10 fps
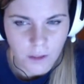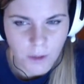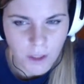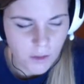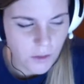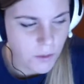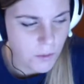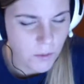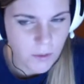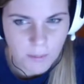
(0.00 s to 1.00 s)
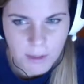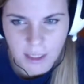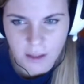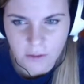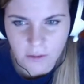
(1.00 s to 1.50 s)
I'm gonna do the
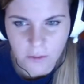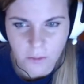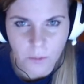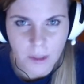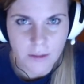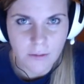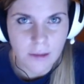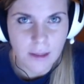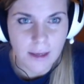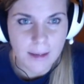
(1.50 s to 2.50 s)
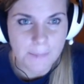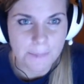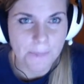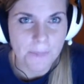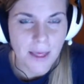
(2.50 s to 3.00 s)
playthrough with
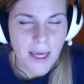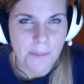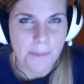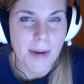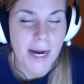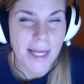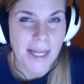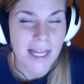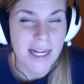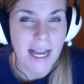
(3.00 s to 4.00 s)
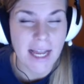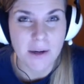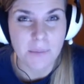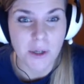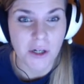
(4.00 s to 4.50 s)
Michael
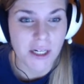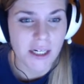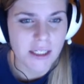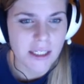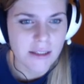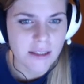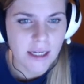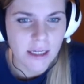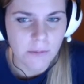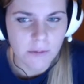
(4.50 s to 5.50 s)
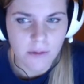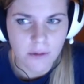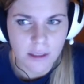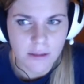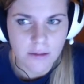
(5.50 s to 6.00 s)
and Vernon this time.
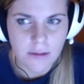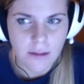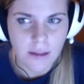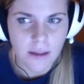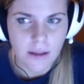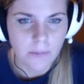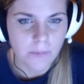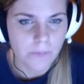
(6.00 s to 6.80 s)
Let's see.